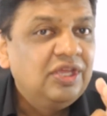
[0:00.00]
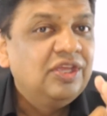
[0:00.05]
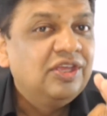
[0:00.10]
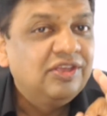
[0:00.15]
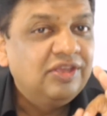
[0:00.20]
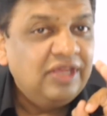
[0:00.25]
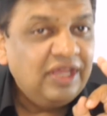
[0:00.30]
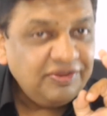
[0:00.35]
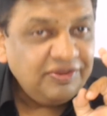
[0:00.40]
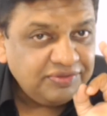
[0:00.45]

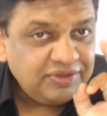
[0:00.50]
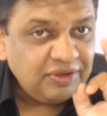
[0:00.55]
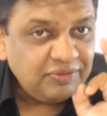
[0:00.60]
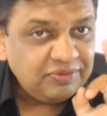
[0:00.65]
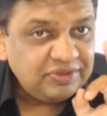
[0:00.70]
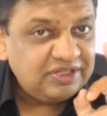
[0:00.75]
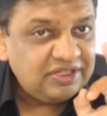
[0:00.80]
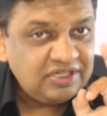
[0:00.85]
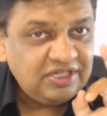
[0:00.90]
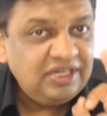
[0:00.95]
If there were
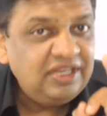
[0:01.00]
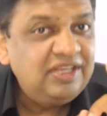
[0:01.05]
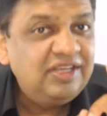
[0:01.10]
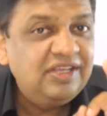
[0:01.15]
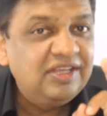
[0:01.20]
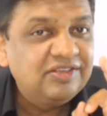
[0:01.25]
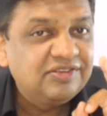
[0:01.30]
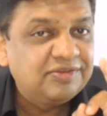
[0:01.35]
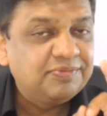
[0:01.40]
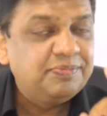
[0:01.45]
3
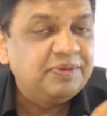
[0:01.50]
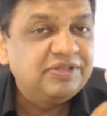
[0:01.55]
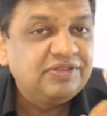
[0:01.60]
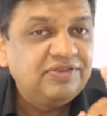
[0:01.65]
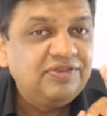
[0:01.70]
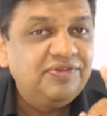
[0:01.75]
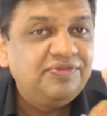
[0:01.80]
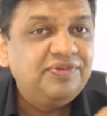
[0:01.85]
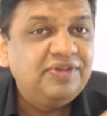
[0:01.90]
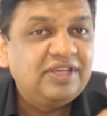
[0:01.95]

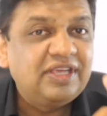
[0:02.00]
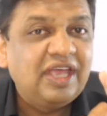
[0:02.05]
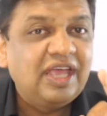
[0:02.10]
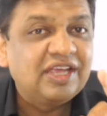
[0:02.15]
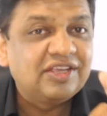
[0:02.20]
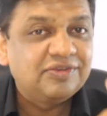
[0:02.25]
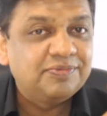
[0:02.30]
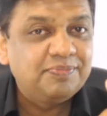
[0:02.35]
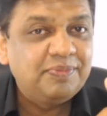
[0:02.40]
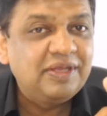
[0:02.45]
specific
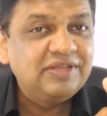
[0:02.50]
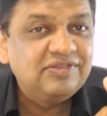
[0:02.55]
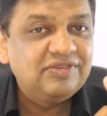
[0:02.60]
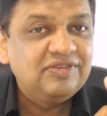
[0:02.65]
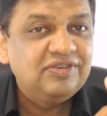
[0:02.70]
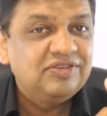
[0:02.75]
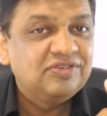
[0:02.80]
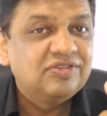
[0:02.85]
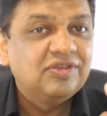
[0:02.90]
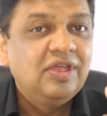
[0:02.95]

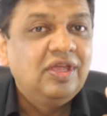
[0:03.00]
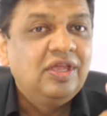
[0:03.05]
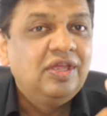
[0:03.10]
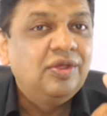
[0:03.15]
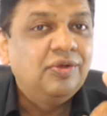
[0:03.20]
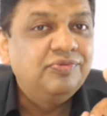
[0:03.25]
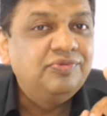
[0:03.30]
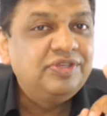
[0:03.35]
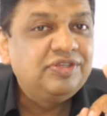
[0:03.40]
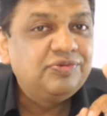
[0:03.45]
expenses
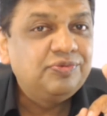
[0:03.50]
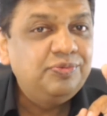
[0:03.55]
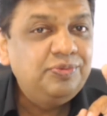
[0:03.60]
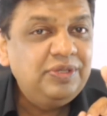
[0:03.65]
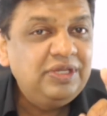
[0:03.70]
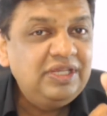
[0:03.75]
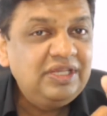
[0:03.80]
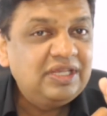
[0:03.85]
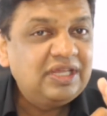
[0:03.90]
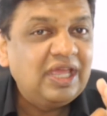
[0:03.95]
which
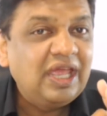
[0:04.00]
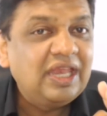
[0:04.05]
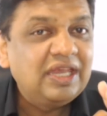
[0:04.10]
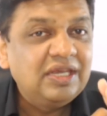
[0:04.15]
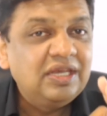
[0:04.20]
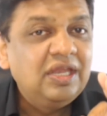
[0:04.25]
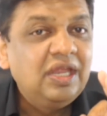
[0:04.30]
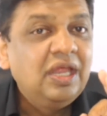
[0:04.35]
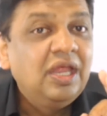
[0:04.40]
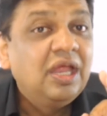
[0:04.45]
we can
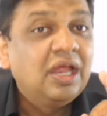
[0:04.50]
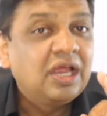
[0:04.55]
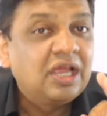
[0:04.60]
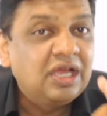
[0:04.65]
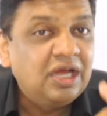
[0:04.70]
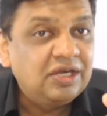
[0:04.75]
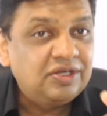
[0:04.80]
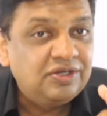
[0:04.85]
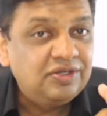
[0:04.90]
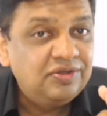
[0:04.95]

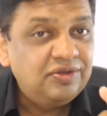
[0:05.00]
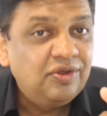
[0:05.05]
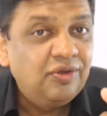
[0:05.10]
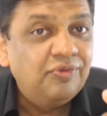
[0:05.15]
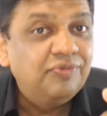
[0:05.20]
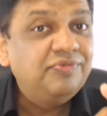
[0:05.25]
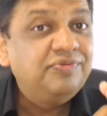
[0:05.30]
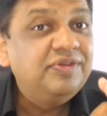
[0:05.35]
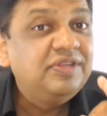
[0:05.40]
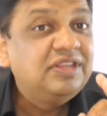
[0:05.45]
cut
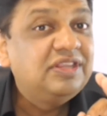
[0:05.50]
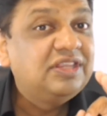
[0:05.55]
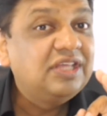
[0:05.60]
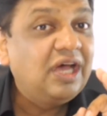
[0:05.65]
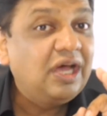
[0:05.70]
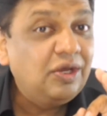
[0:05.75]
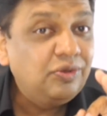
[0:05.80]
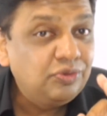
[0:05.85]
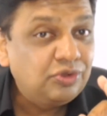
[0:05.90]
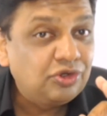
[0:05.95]

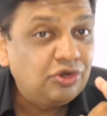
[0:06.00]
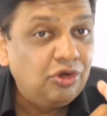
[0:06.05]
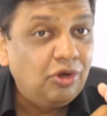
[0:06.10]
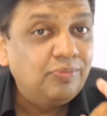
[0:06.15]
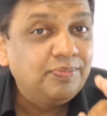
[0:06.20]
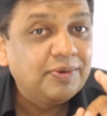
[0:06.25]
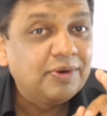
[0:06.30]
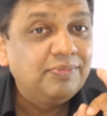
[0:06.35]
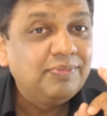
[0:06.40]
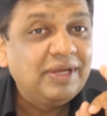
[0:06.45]
without
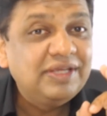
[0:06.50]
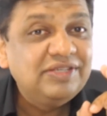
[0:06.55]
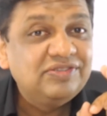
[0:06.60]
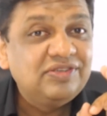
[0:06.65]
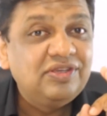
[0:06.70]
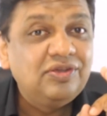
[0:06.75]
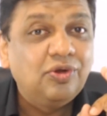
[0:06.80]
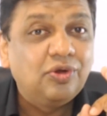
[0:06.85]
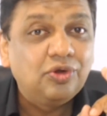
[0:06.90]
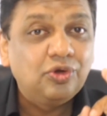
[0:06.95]
compromising
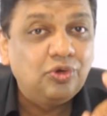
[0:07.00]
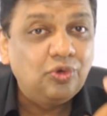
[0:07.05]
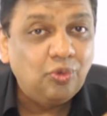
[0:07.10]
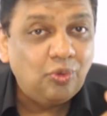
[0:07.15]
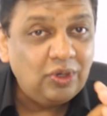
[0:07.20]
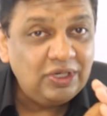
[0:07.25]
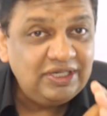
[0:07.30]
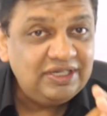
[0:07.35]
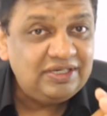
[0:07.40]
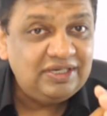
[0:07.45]
on
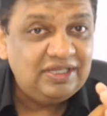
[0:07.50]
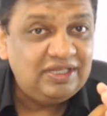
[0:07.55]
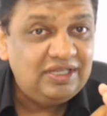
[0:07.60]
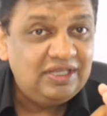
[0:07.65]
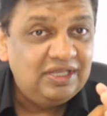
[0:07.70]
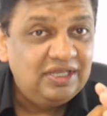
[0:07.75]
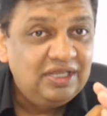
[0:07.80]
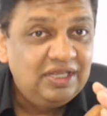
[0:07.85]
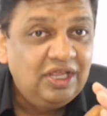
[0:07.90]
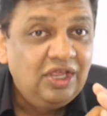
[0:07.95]
quality,
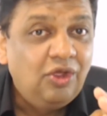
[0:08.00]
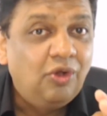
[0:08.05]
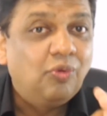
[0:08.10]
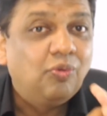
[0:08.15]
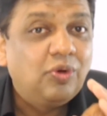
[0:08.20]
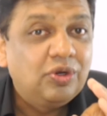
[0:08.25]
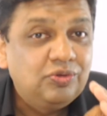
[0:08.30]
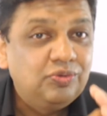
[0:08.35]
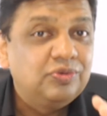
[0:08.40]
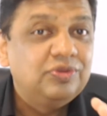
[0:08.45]

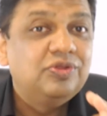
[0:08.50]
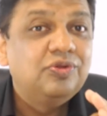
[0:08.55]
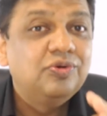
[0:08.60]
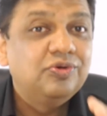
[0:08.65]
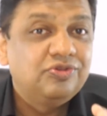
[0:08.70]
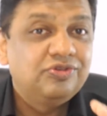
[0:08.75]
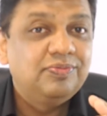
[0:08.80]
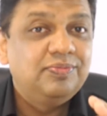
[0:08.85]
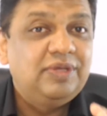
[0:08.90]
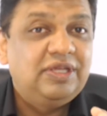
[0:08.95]
what would those
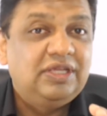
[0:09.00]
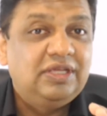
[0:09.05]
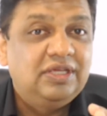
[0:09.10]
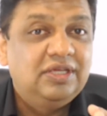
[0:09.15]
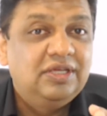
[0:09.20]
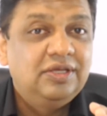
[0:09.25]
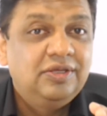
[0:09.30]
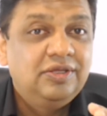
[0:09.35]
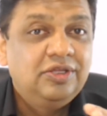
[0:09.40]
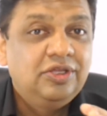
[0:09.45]
be?
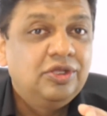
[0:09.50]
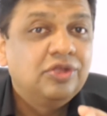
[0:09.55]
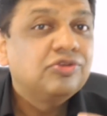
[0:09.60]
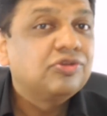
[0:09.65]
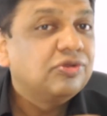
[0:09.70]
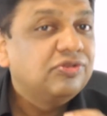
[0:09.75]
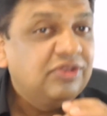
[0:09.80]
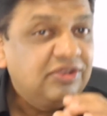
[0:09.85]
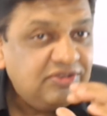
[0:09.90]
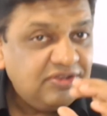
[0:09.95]
So
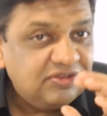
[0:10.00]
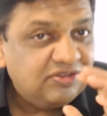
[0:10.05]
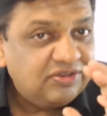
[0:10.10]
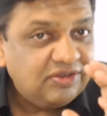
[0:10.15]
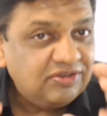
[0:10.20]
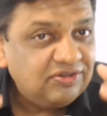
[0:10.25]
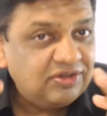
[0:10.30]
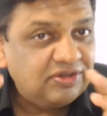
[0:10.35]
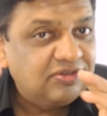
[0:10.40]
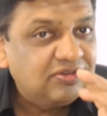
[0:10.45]
this is
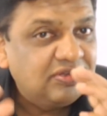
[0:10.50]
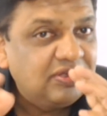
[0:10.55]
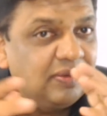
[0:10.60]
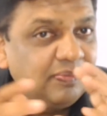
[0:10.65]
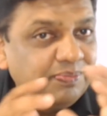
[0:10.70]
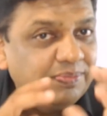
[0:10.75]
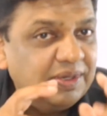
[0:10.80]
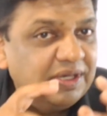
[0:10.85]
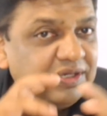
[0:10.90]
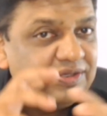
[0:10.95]
just a
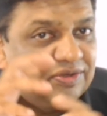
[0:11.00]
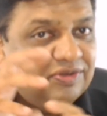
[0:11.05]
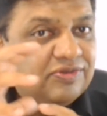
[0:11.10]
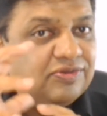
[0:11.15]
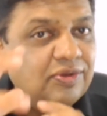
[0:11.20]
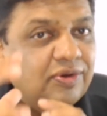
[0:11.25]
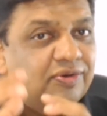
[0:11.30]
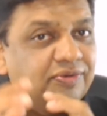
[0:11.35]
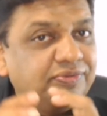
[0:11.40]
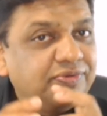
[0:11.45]
simple sort
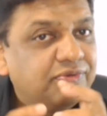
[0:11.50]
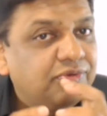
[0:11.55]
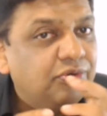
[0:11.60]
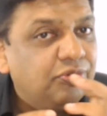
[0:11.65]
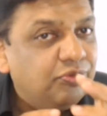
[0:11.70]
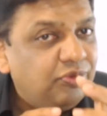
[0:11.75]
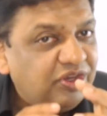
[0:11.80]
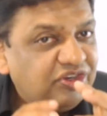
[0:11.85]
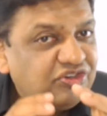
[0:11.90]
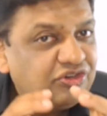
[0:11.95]
of
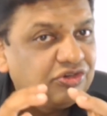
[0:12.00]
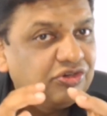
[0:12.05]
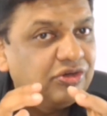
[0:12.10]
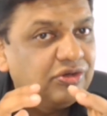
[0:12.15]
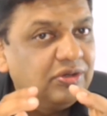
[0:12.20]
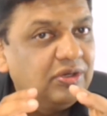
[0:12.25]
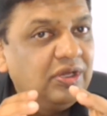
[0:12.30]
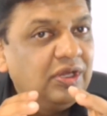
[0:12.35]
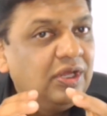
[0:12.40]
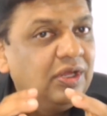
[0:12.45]
question,
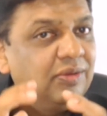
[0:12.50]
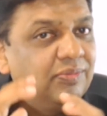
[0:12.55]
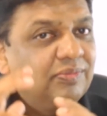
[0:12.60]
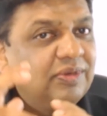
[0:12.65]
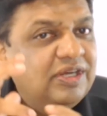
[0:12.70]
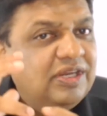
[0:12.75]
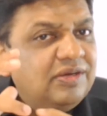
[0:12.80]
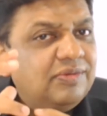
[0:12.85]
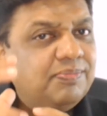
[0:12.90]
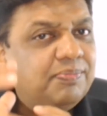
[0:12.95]
but
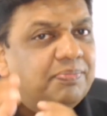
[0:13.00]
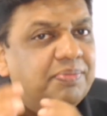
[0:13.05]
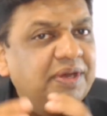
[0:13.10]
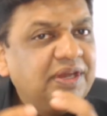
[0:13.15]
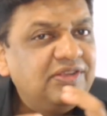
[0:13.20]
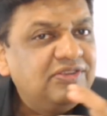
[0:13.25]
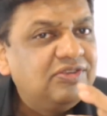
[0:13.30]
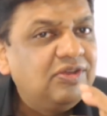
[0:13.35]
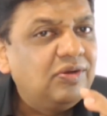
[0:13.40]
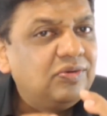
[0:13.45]
it brings
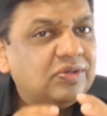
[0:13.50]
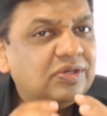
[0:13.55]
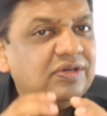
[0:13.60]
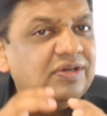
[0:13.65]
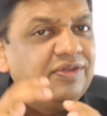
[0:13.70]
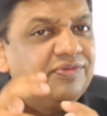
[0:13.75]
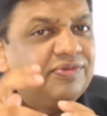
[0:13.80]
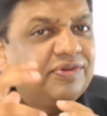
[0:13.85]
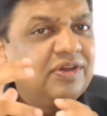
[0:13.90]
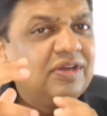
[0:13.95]
out a
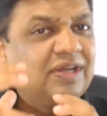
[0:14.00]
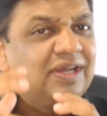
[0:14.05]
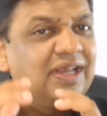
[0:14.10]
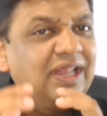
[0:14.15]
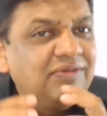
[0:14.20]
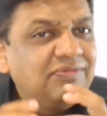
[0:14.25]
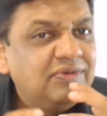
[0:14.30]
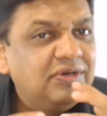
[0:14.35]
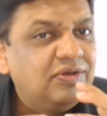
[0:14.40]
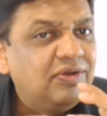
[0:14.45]
different
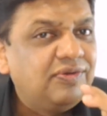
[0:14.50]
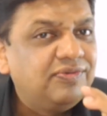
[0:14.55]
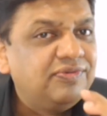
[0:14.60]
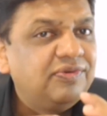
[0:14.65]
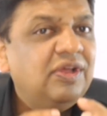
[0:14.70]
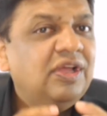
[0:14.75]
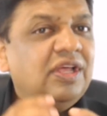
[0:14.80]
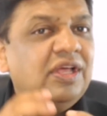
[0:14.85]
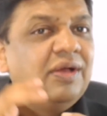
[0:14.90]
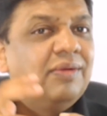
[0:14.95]
level of
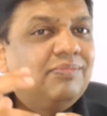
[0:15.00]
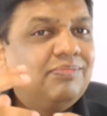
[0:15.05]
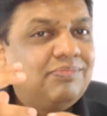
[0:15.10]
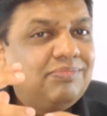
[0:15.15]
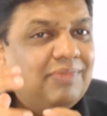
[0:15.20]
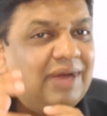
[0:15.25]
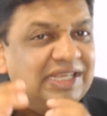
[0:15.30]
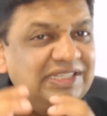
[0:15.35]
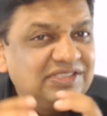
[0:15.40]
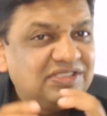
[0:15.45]

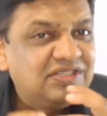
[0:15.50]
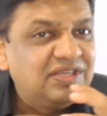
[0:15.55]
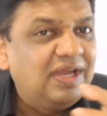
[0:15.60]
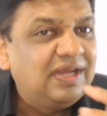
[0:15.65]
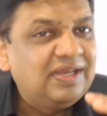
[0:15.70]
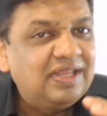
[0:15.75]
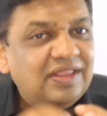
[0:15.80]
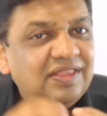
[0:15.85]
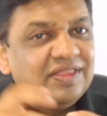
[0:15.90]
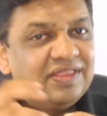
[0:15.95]
mindset
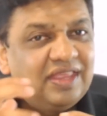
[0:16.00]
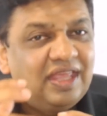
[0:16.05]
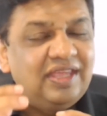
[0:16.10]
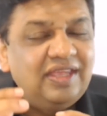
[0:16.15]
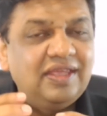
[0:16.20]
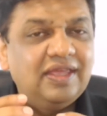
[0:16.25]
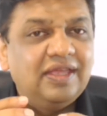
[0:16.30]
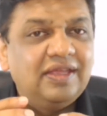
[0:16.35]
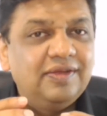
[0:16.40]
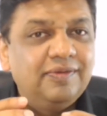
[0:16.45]
and
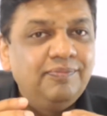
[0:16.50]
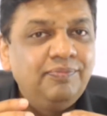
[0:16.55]
thinking.